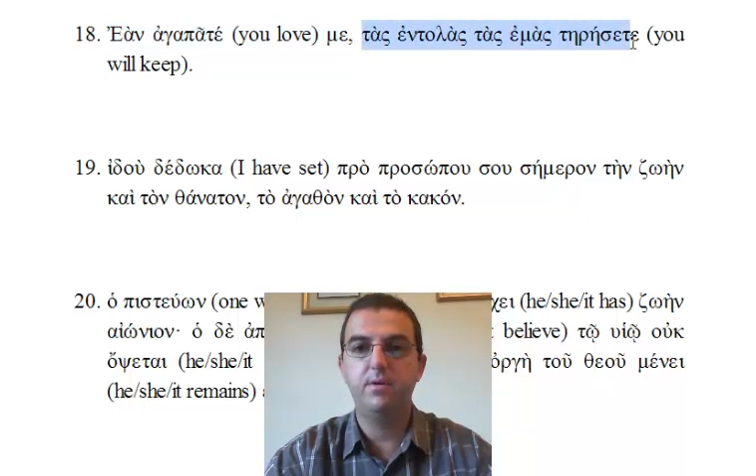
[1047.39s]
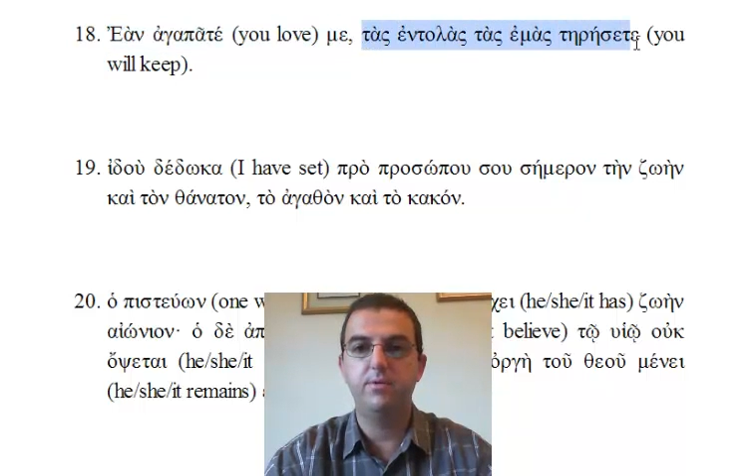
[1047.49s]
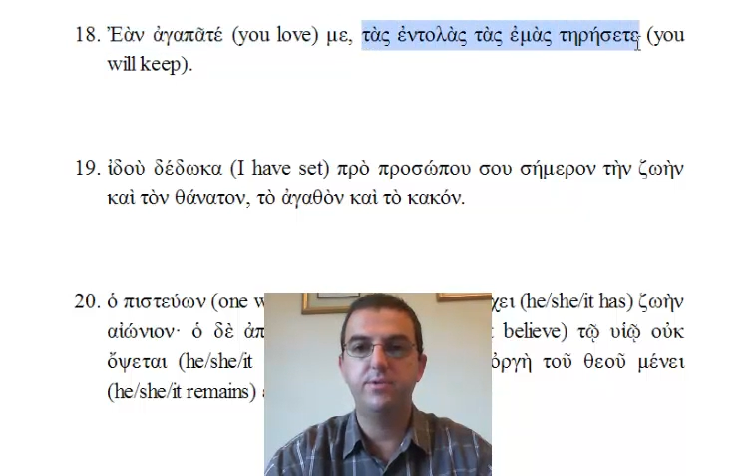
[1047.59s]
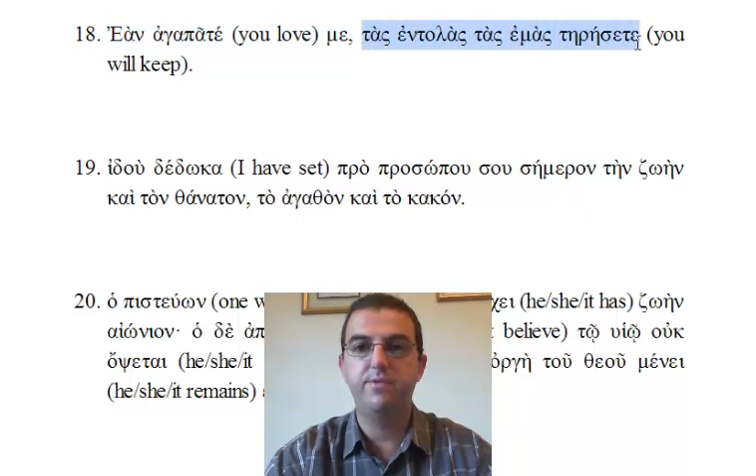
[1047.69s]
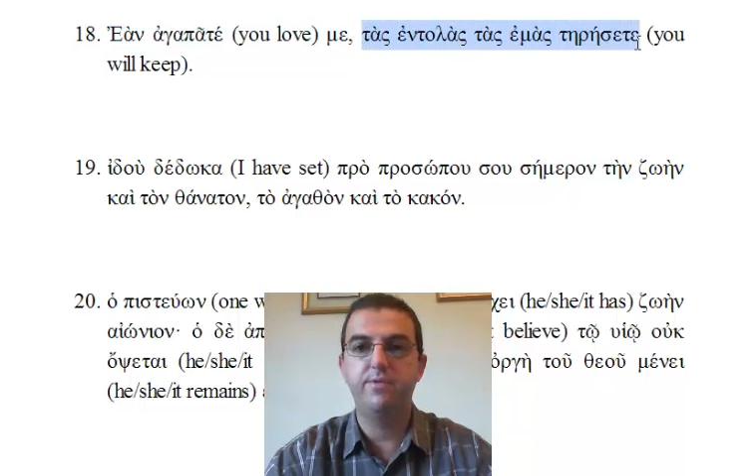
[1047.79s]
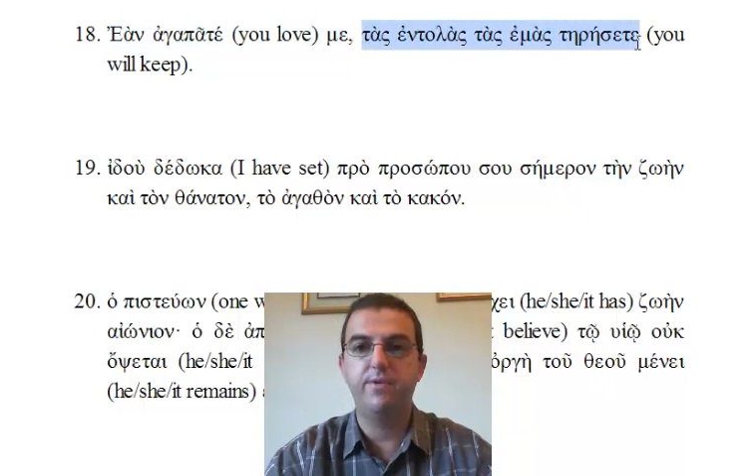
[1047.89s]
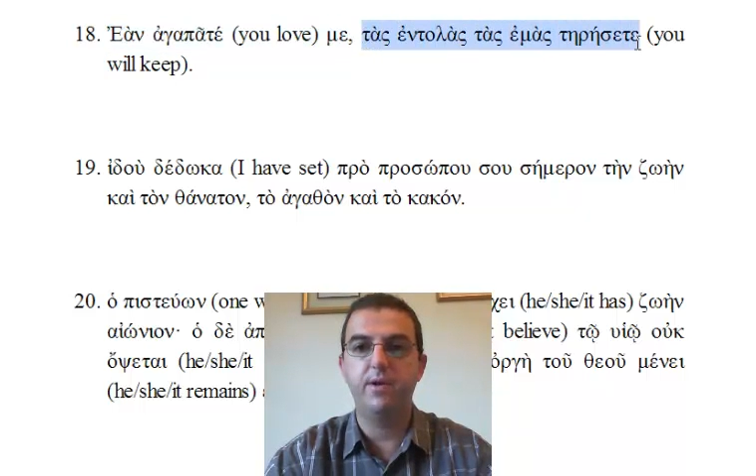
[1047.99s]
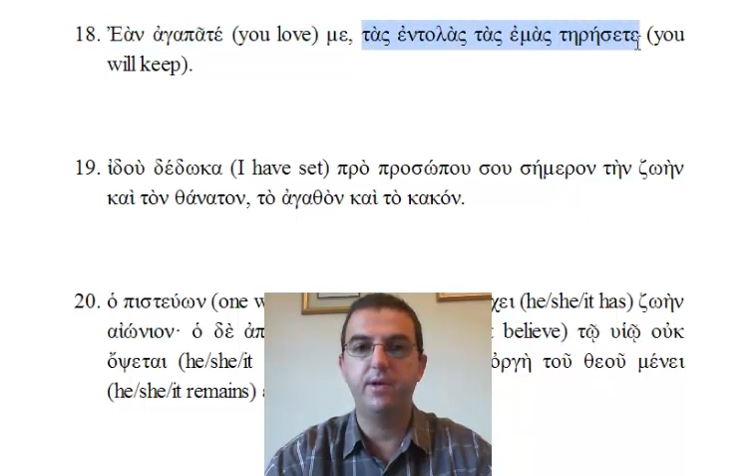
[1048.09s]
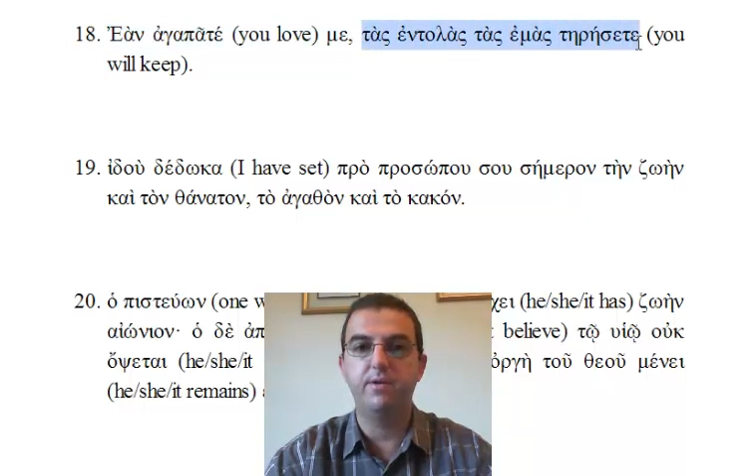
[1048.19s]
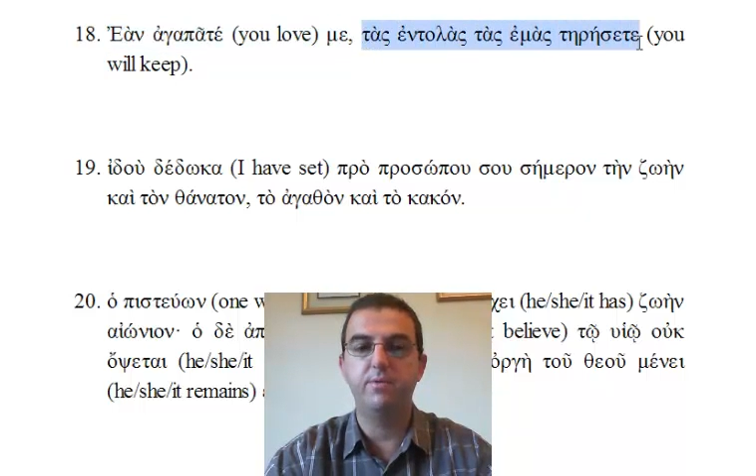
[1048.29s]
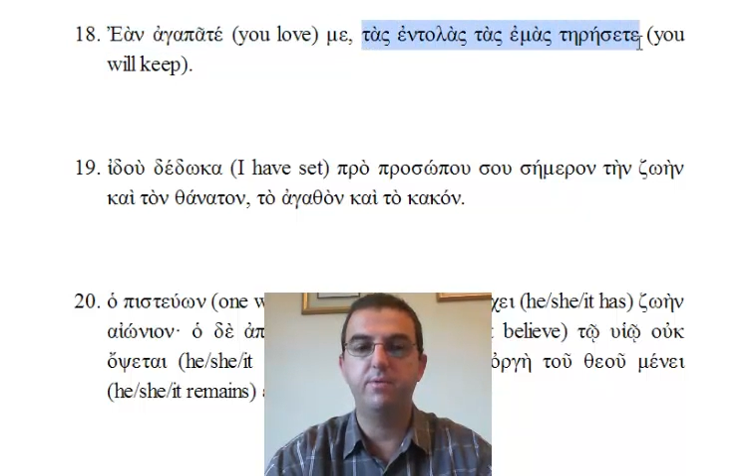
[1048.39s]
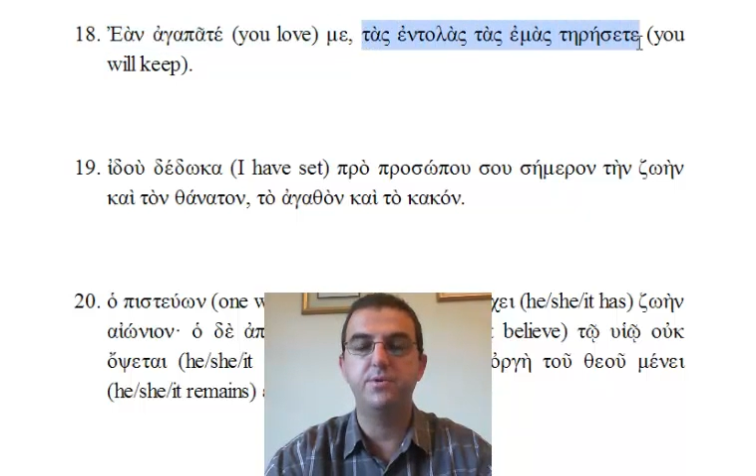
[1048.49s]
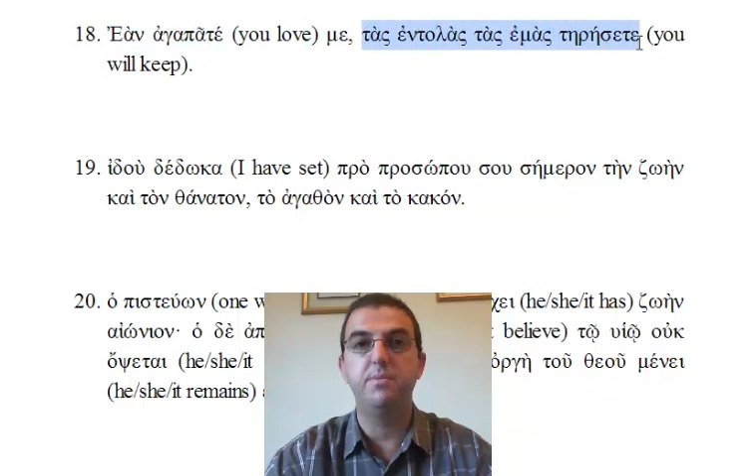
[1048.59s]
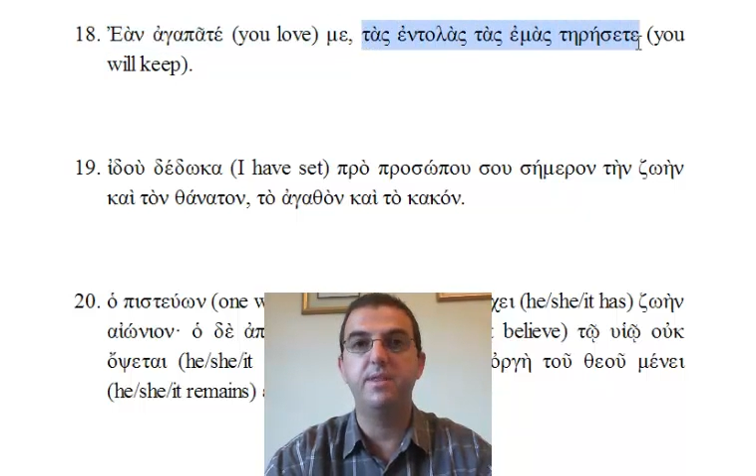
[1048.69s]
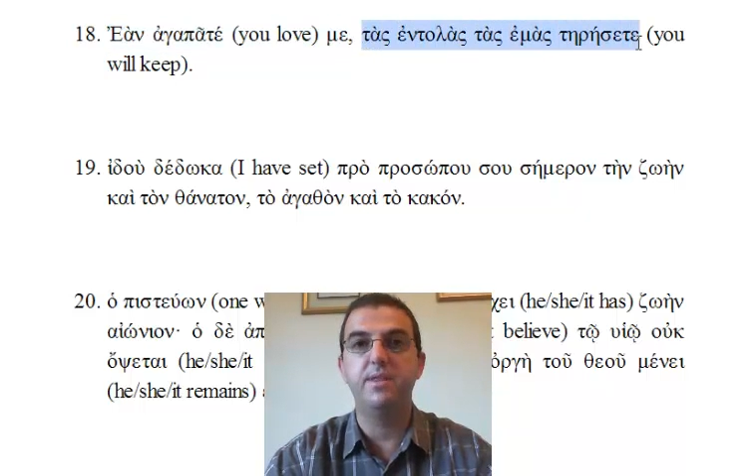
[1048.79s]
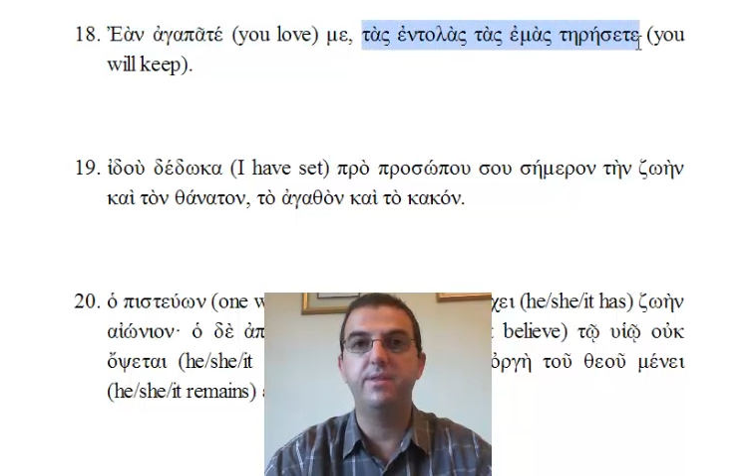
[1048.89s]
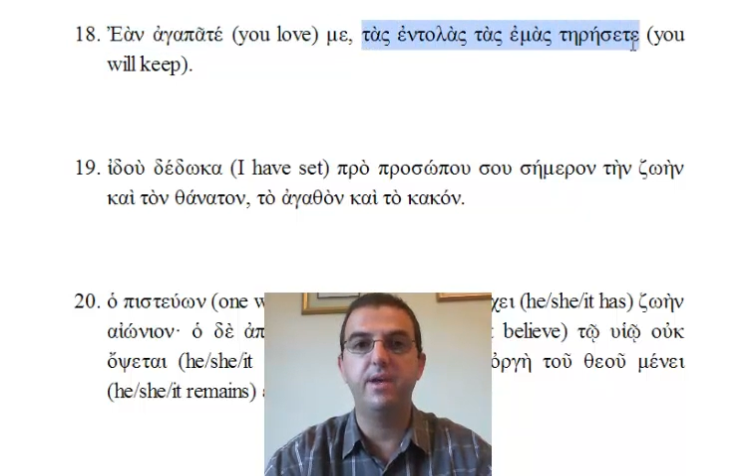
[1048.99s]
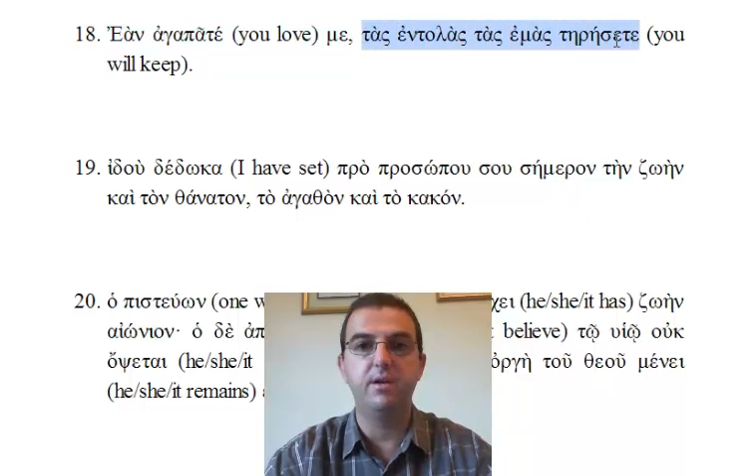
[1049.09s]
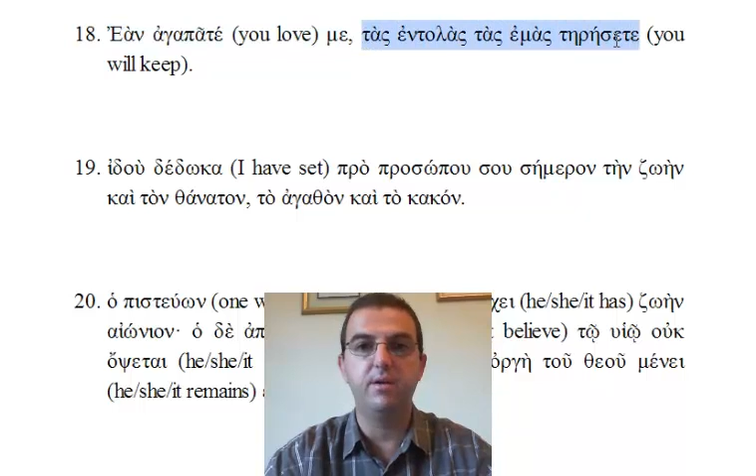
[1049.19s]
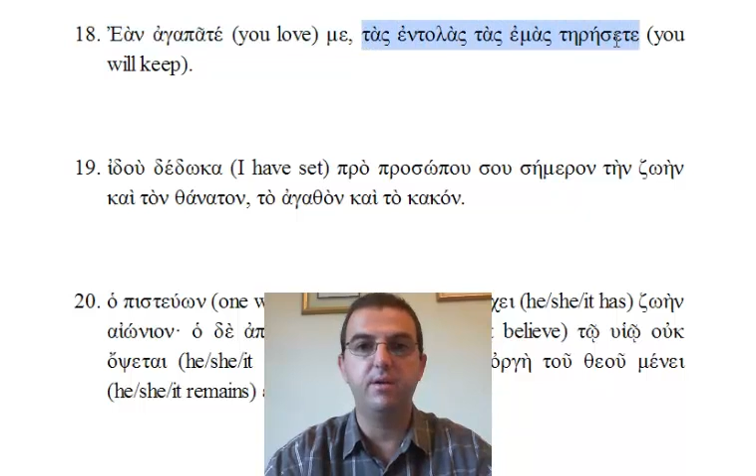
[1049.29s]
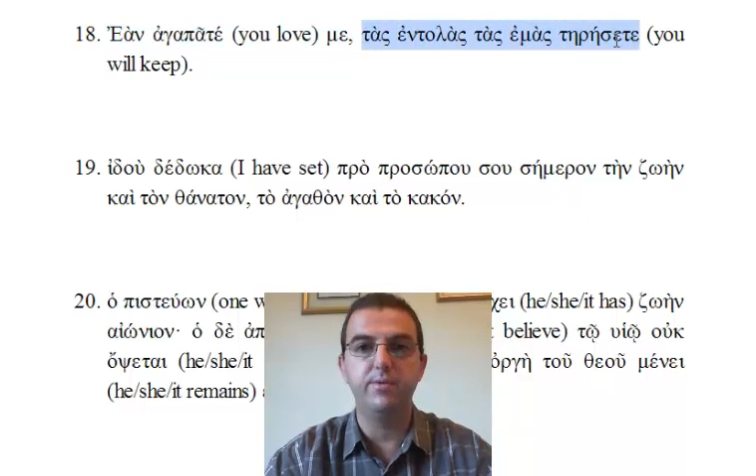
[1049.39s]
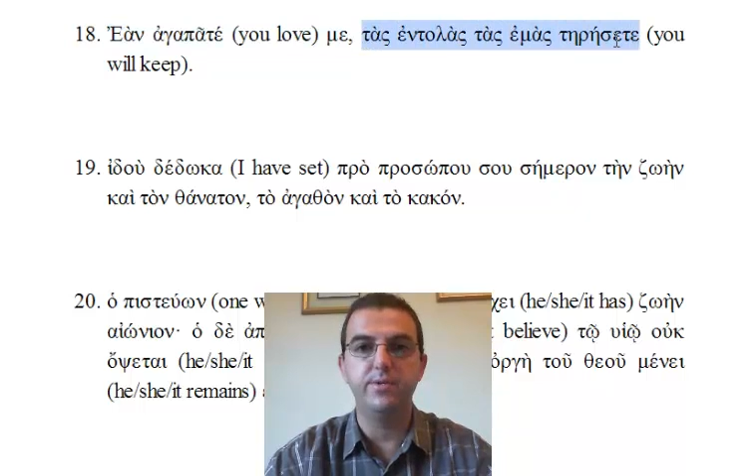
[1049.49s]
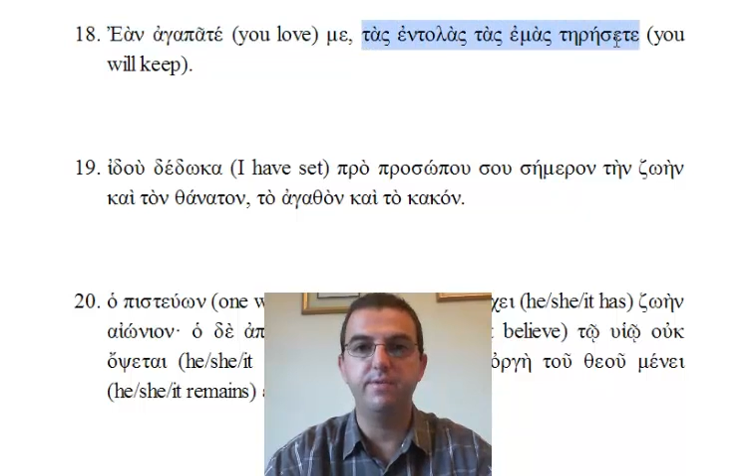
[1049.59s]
clause following it, which would be the then clause,